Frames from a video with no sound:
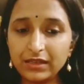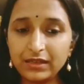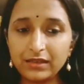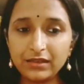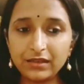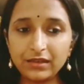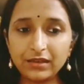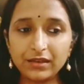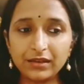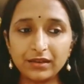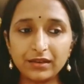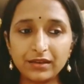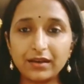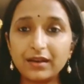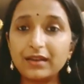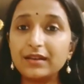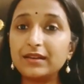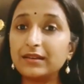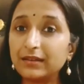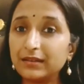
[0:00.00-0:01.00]

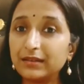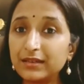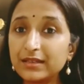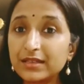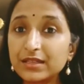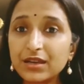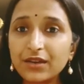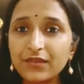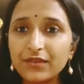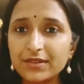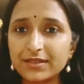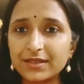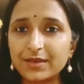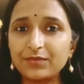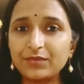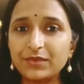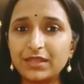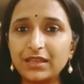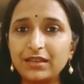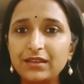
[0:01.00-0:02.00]
and discover
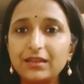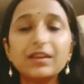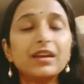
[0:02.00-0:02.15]
something